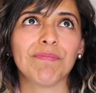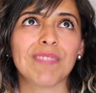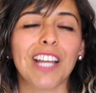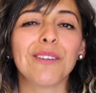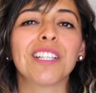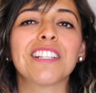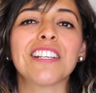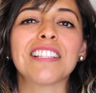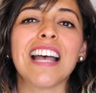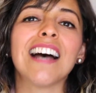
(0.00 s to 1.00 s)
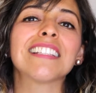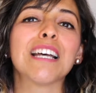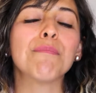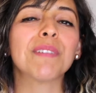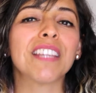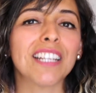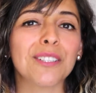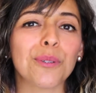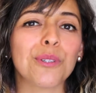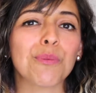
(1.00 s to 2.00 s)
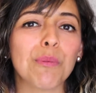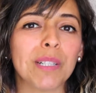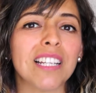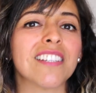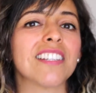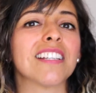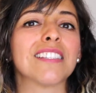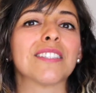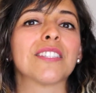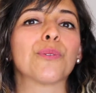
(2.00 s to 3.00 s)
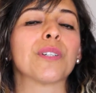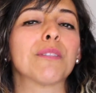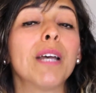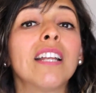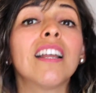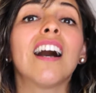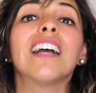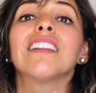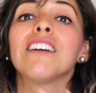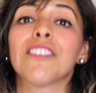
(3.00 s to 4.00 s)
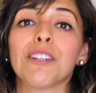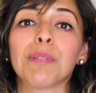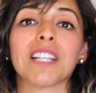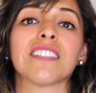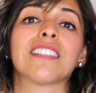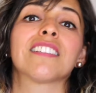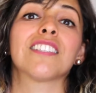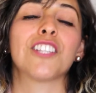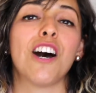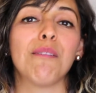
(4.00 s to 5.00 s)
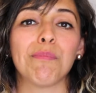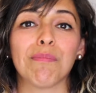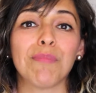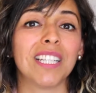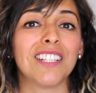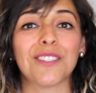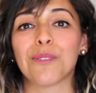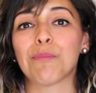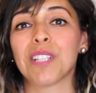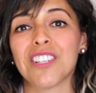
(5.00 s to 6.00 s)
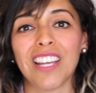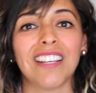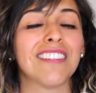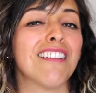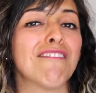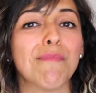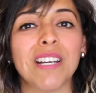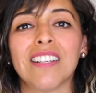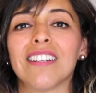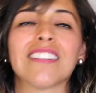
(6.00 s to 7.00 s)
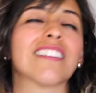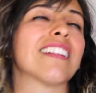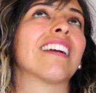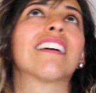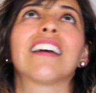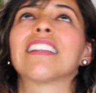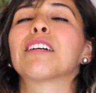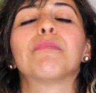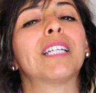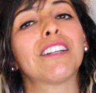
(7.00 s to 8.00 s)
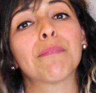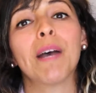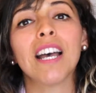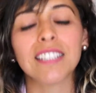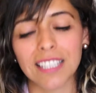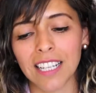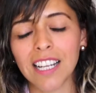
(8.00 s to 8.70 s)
I don't think she's as empathetic towards women as she is towards men. I love her because it's taught me to appreciate and love men, and I think men are the best.